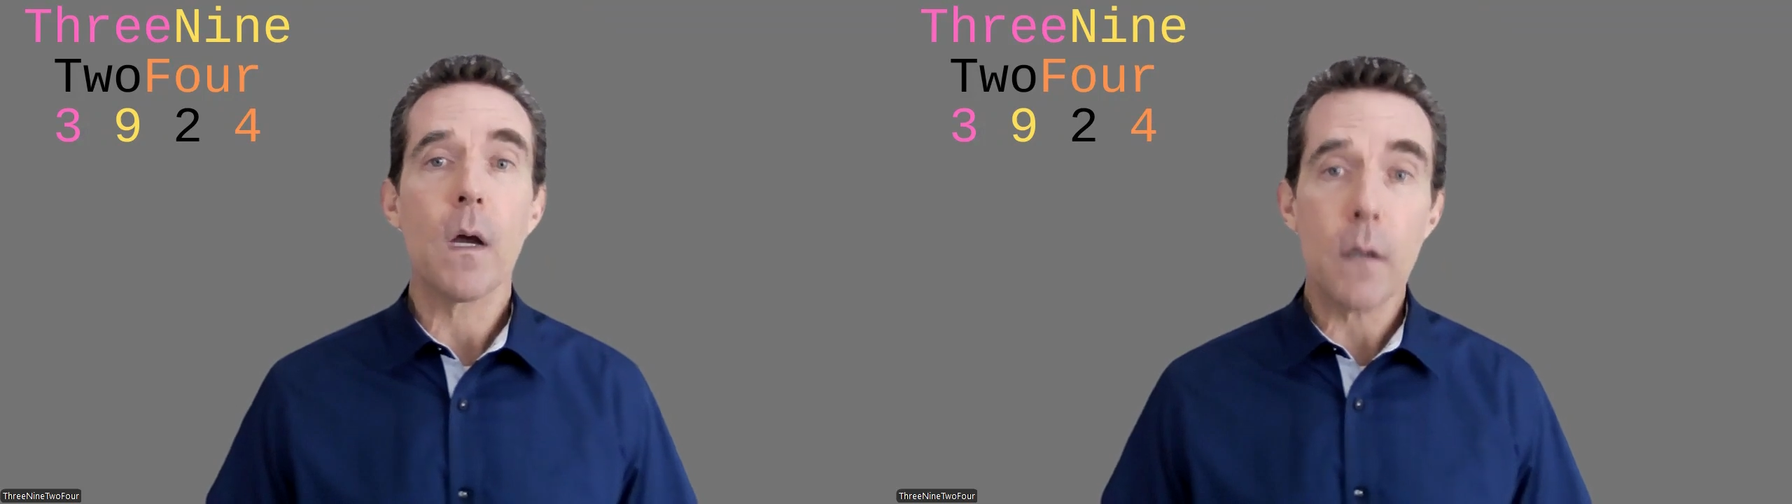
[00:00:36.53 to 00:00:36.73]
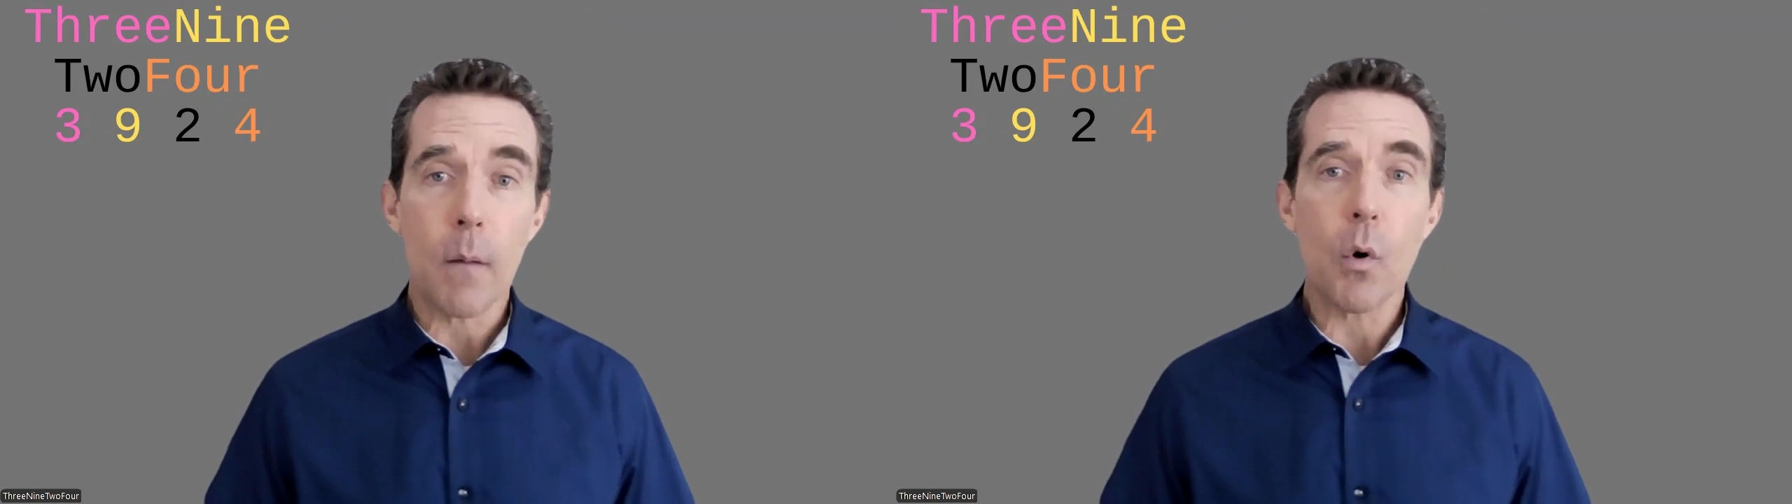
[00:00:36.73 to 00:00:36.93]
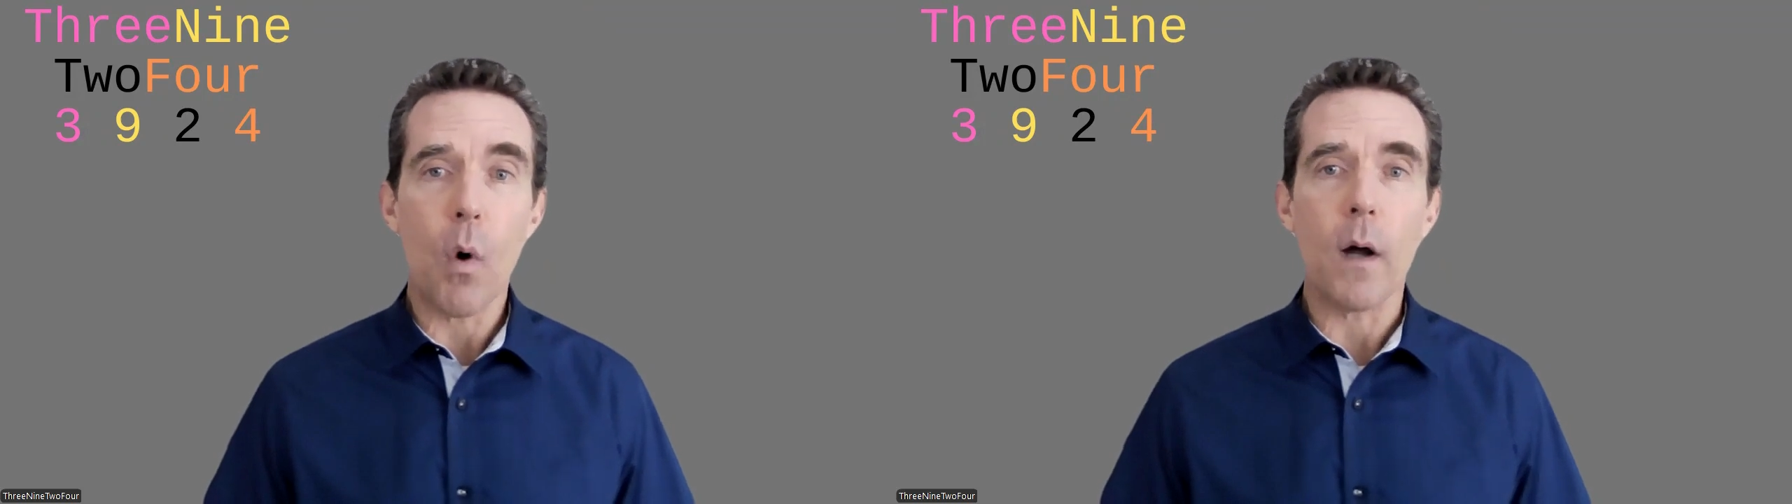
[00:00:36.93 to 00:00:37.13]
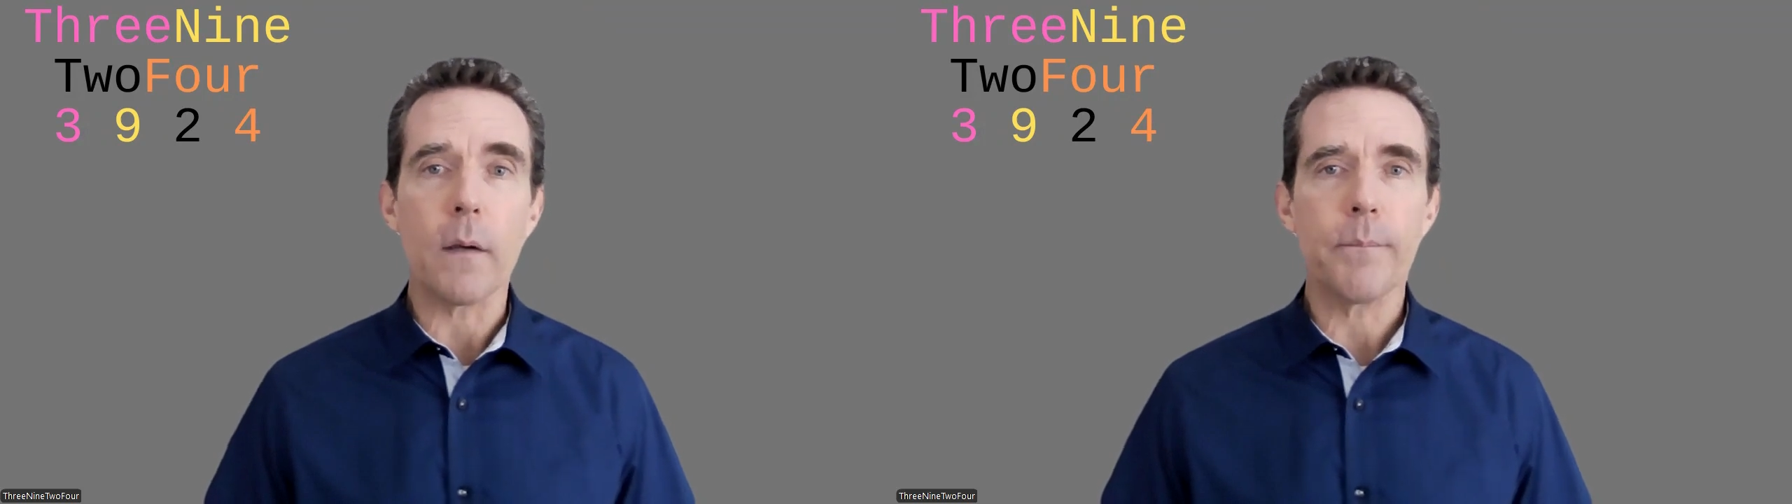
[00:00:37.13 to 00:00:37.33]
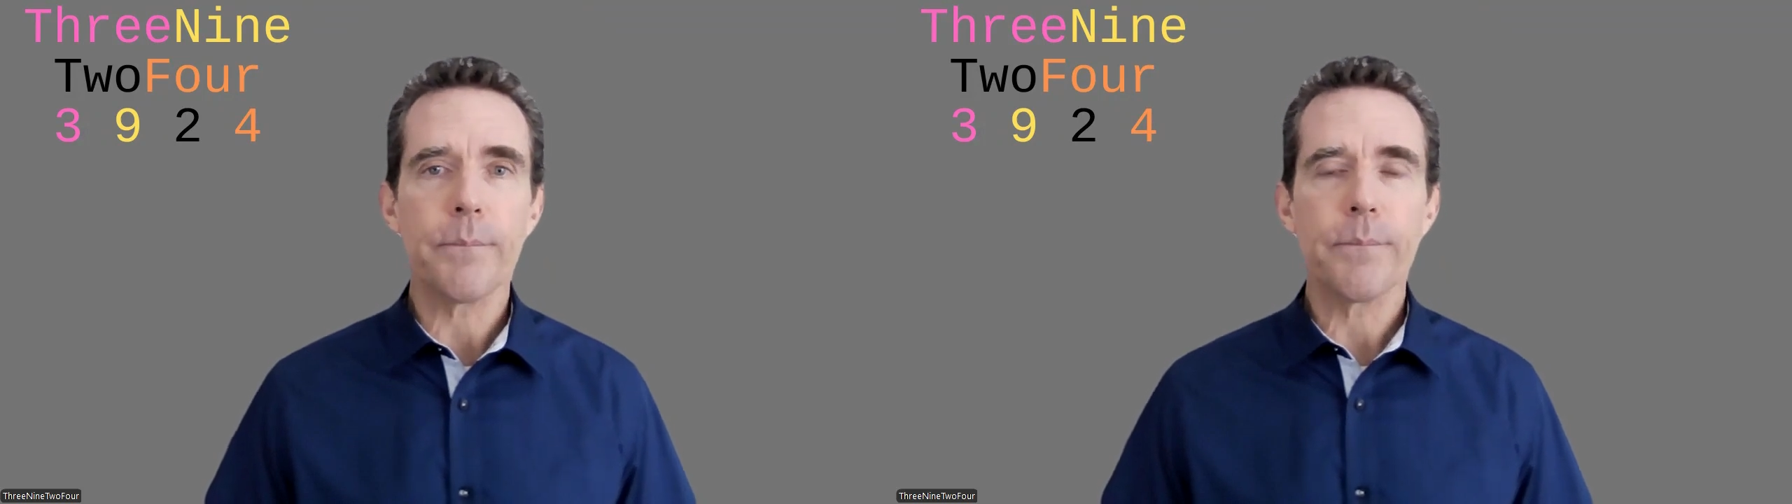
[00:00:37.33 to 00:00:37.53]
Number
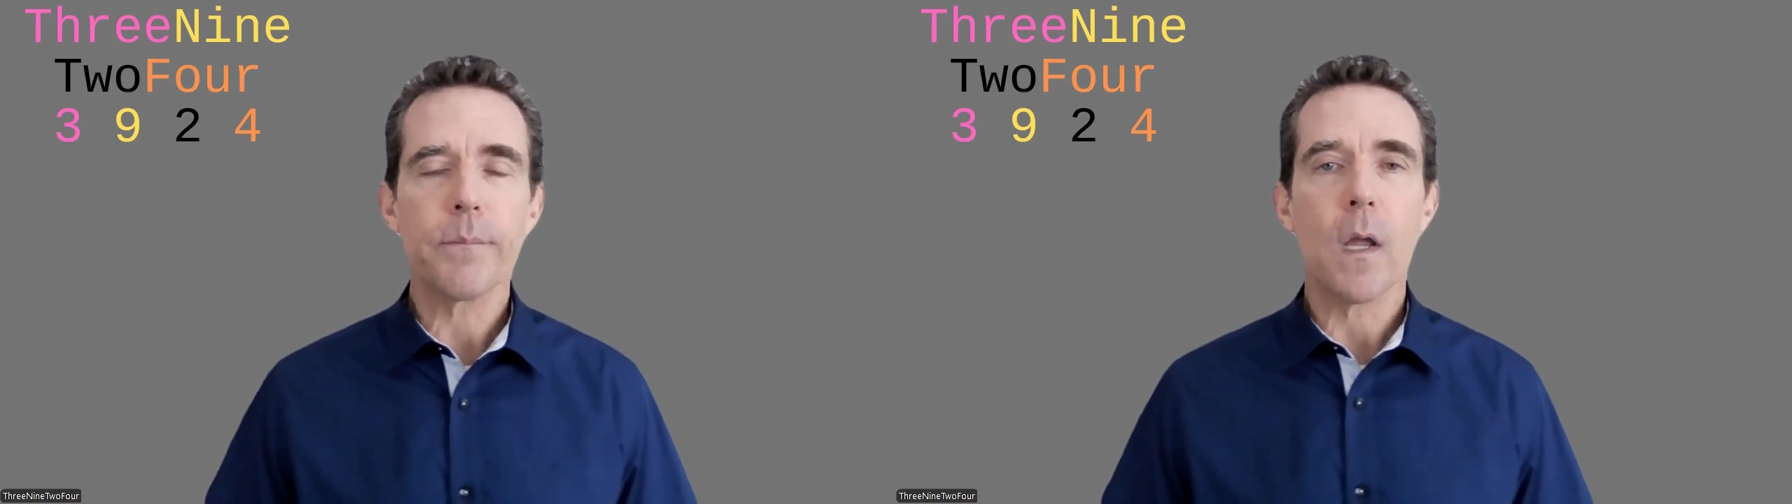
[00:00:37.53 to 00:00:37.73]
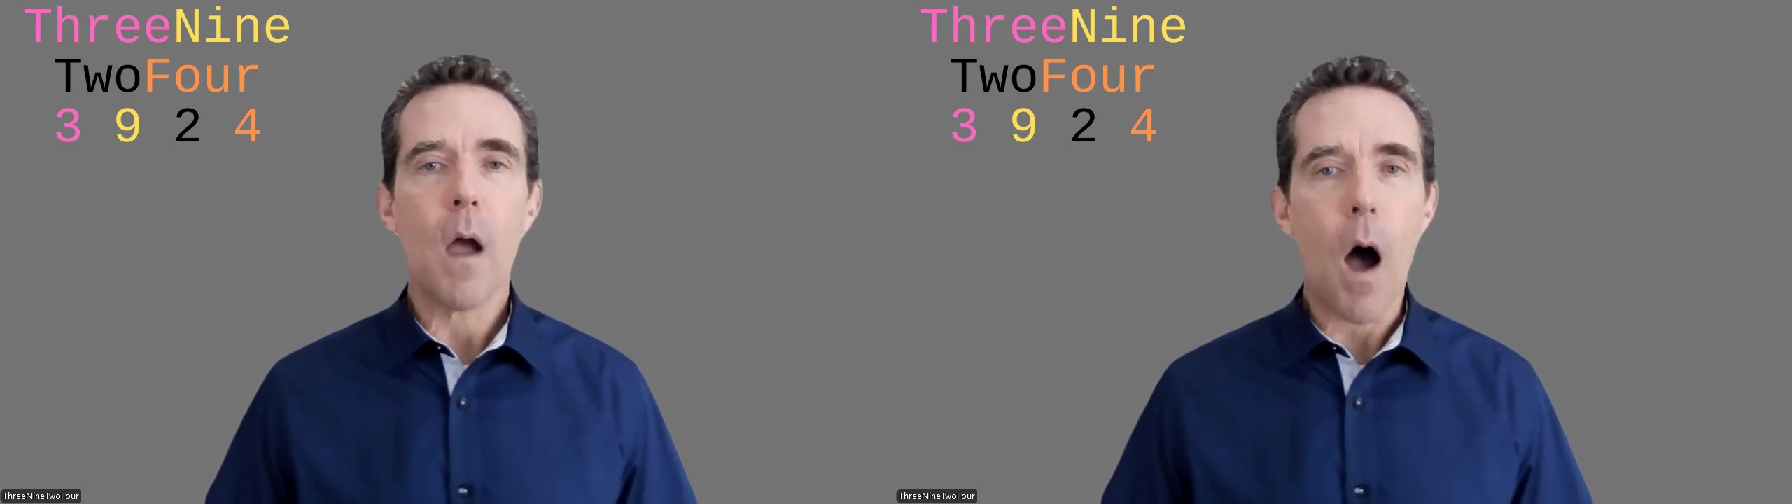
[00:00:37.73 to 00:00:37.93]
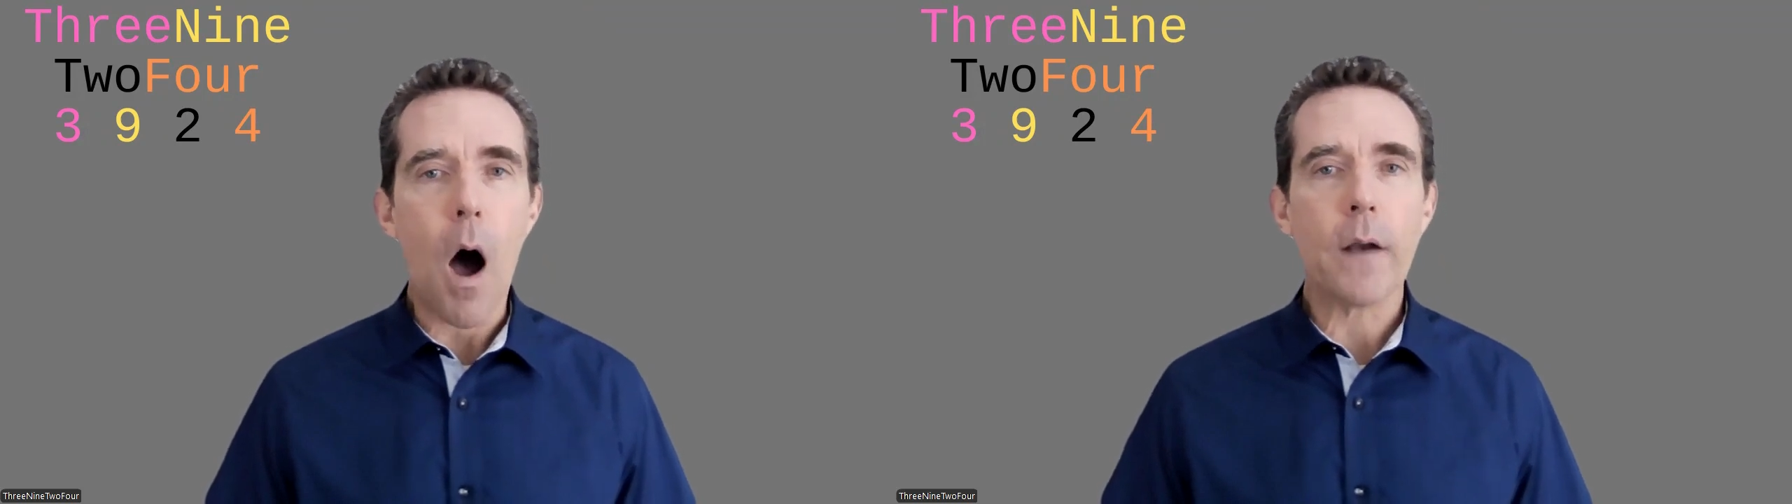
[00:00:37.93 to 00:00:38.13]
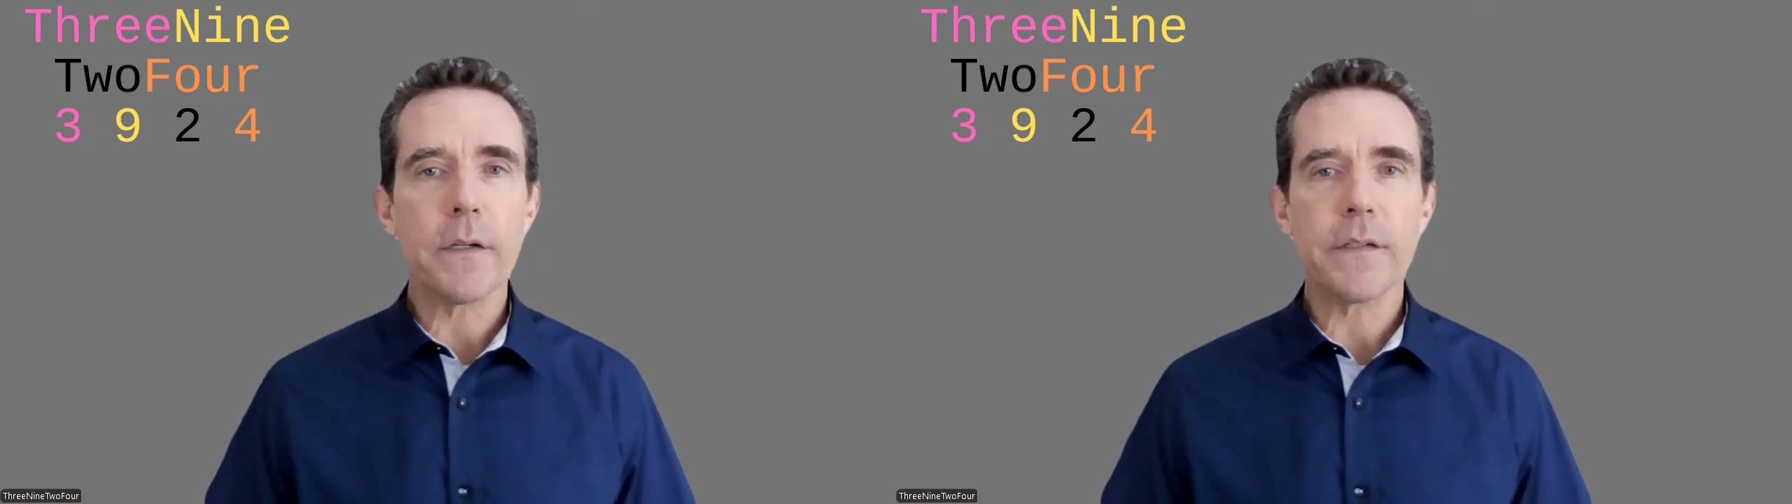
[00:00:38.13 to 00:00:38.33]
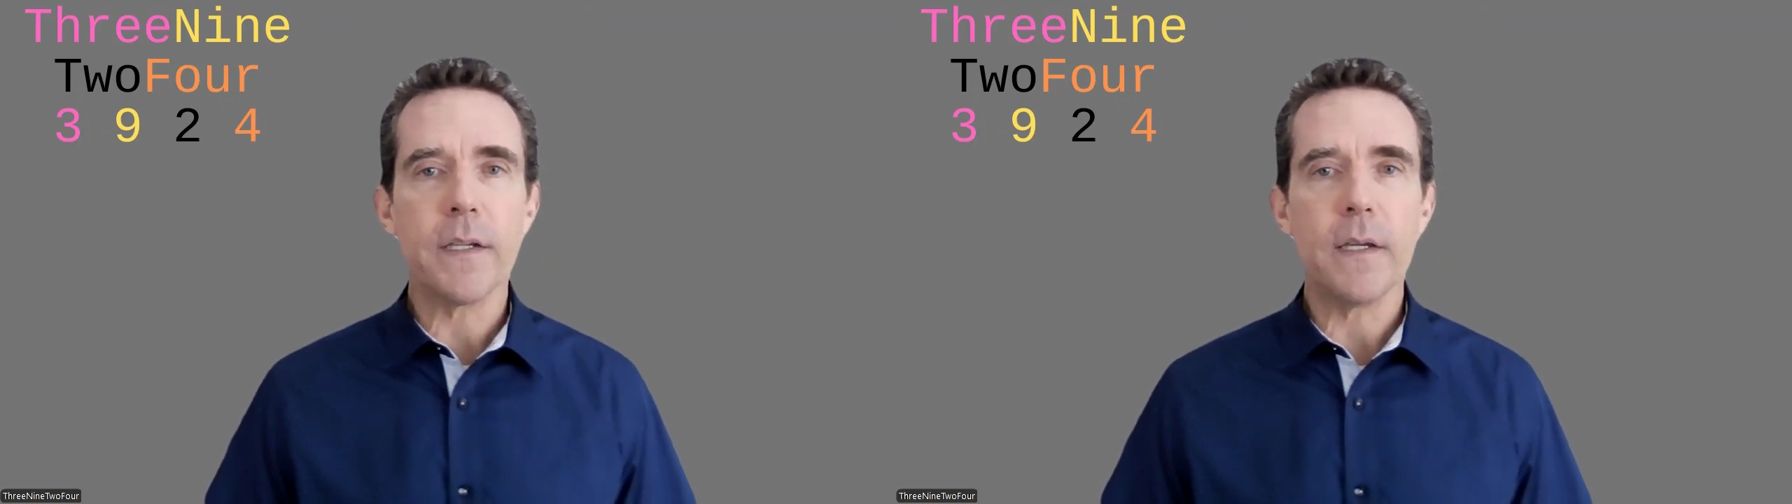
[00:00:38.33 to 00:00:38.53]
1,
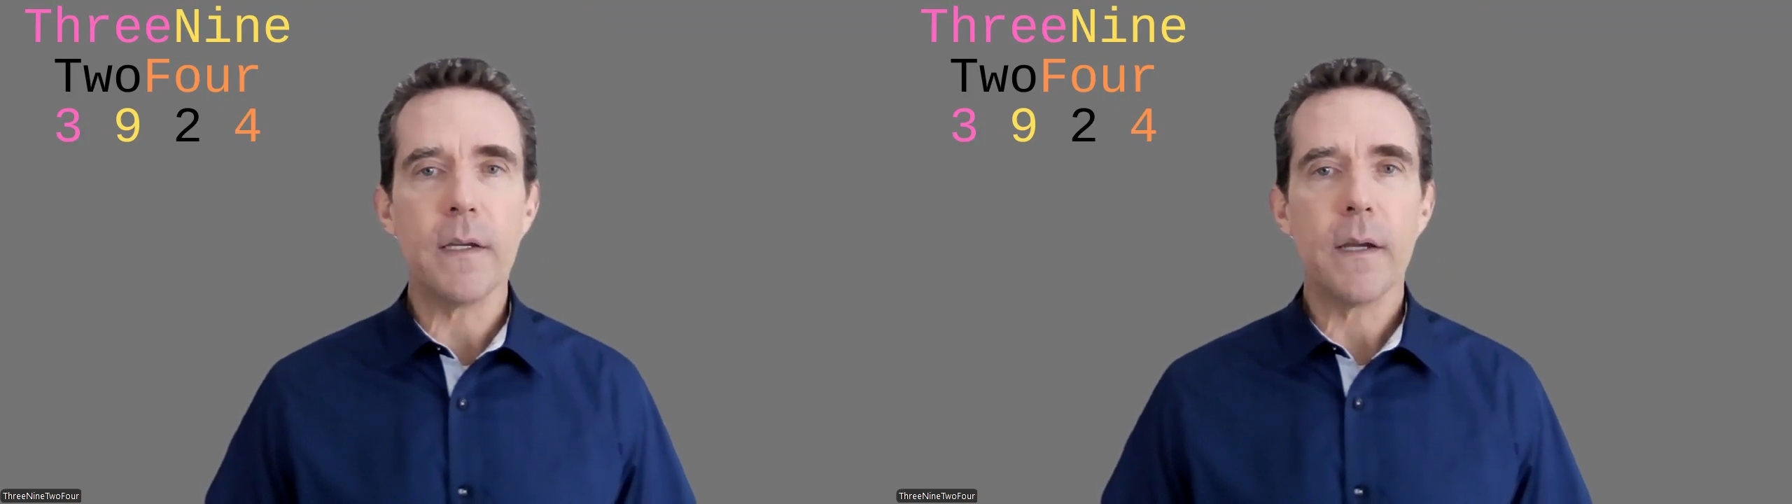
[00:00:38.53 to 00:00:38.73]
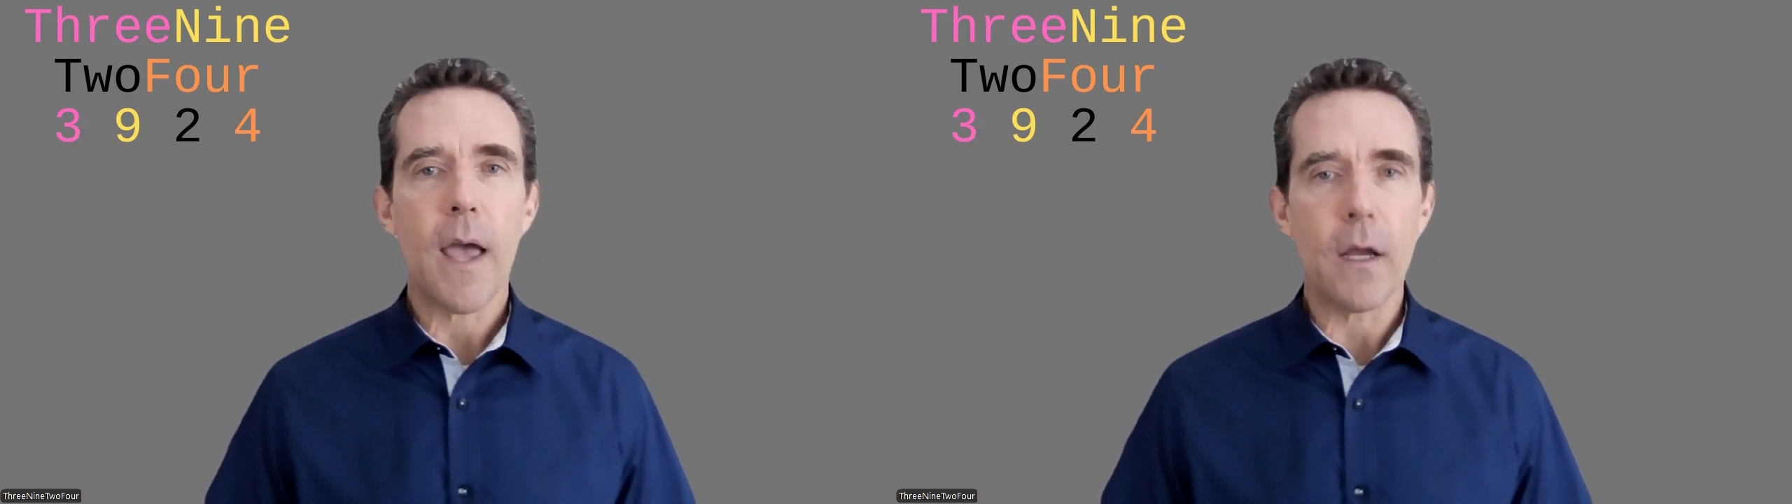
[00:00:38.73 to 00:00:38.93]
honesty